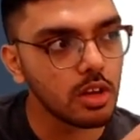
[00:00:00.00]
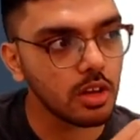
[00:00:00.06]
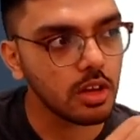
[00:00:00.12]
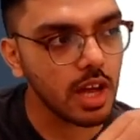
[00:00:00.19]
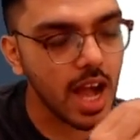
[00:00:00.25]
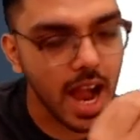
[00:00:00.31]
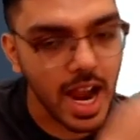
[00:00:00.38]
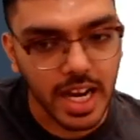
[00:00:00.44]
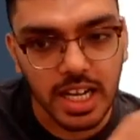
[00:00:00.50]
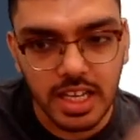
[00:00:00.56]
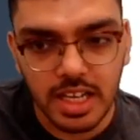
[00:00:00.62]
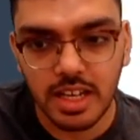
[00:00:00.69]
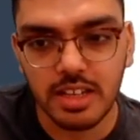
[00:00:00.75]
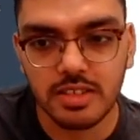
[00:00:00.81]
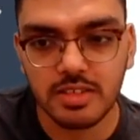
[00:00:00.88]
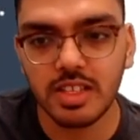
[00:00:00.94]

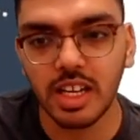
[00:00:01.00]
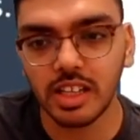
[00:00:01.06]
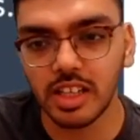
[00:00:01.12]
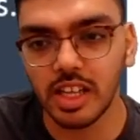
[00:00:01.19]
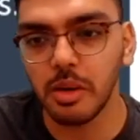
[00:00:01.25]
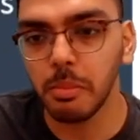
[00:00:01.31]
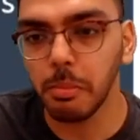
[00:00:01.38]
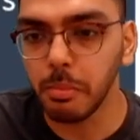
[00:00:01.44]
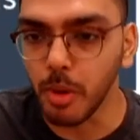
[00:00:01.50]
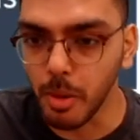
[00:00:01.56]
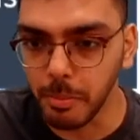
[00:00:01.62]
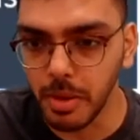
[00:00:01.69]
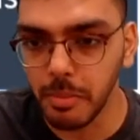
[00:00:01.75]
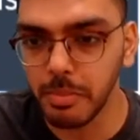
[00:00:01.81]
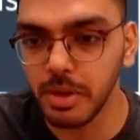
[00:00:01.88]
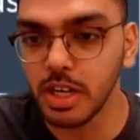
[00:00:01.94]
ideas that can pop
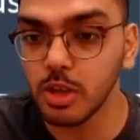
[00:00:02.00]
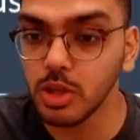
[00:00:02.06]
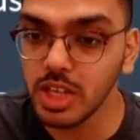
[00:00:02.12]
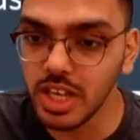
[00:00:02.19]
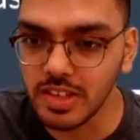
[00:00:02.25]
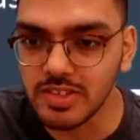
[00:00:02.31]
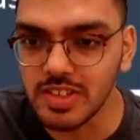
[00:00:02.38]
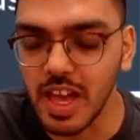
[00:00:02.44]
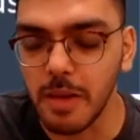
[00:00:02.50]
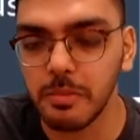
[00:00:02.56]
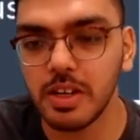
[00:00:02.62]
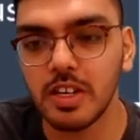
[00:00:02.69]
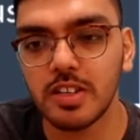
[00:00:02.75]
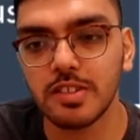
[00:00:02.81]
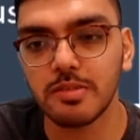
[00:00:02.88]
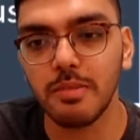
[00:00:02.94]
up into the
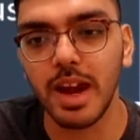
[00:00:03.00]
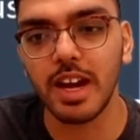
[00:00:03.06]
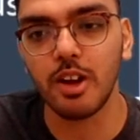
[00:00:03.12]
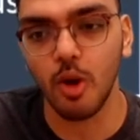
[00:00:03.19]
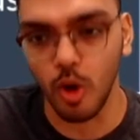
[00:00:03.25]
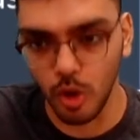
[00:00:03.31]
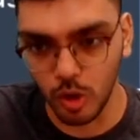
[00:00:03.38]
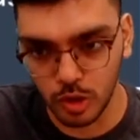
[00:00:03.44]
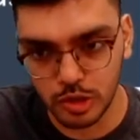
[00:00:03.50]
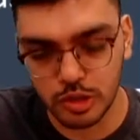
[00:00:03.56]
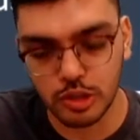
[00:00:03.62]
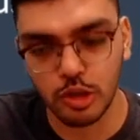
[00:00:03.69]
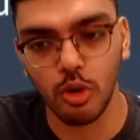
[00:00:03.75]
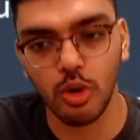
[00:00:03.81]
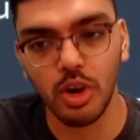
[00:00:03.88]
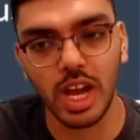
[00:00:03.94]
examiner's mind
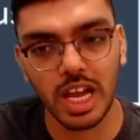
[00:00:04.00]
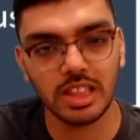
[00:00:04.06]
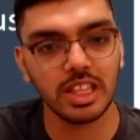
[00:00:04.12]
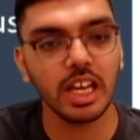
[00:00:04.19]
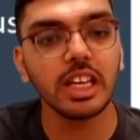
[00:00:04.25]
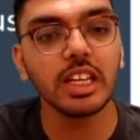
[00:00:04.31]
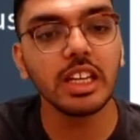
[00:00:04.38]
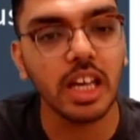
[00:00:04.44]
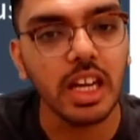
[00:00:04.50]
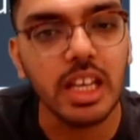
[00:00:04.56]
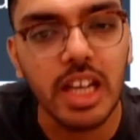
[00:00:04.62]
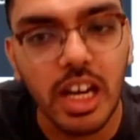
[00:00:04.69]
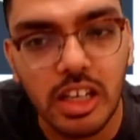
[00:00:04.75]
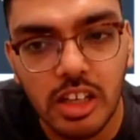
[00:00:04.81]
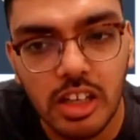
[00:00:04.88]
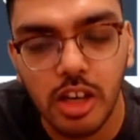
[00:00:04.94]
also, and then
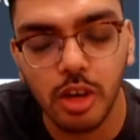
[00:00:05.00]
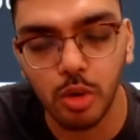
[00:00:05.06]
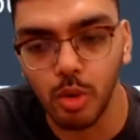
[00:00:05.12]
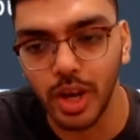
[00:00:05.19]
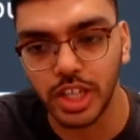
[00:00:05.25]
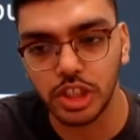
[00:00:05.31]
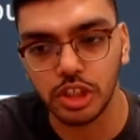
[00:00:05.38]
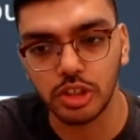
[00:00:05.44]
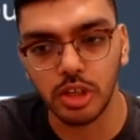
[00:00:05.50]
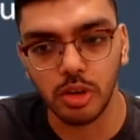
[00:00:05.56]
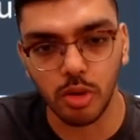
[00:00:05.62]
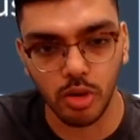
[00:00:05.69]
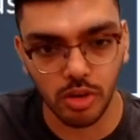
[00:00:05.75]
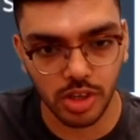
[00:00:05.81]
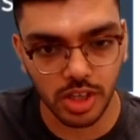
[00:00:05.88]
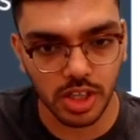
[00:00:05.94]
create a question
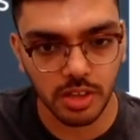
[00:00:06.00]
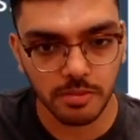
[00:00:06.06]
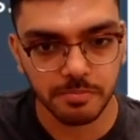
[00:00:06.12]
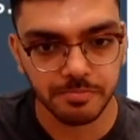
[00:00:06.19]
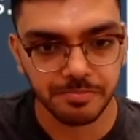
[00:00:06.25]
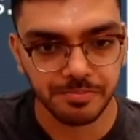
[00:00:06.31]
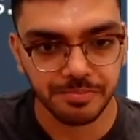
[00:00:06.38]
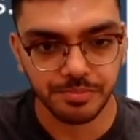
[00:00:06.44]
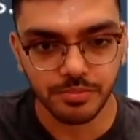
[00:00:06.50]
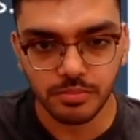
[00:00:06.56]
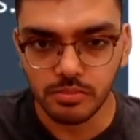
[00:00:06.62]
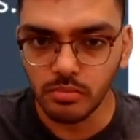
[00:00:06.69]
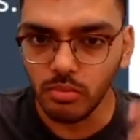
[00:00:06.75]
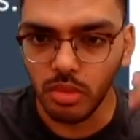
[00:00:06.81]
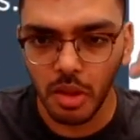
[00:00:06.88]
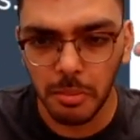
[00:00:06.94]
on it,
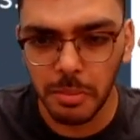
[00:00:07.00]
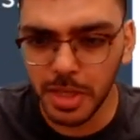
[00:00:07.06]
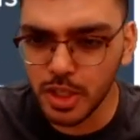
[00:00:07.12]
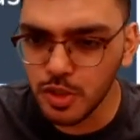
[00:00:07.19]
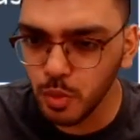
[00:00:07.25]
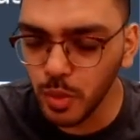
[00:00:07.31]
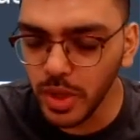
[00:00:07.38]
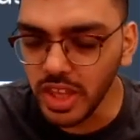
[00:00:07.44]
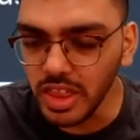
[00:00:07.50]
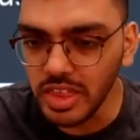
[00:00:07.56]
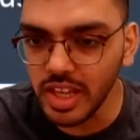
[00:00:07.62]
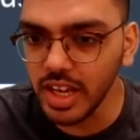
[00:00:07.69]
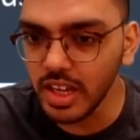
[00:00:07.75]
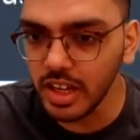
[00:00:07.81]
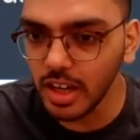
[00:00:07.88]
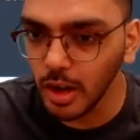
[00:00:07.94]
because we
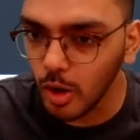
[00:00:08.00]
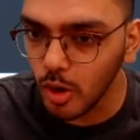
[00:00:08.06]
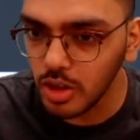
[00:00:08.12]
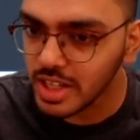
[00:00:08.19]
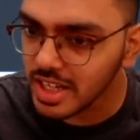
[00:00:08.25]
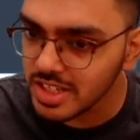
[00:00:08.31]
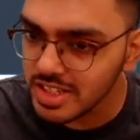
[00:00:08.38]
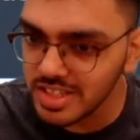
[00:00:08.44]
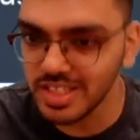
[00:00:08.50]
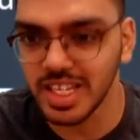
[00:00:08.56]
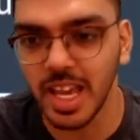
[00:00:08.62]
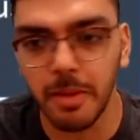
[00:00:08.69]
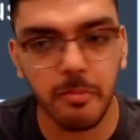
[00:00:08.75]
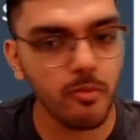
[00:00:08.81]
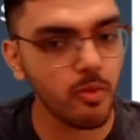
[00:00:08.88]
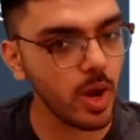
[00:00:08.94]
think along that
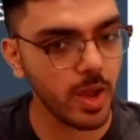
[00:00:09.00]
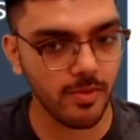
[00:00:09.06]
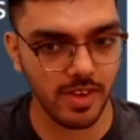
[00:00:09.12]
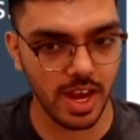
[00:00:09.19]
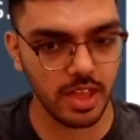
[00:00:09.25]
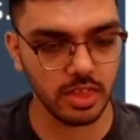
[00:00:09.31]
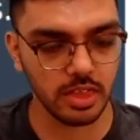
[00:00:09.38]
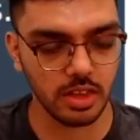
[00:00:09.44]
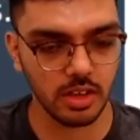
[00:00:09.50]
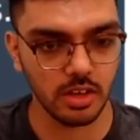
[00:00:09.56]
same wavelength.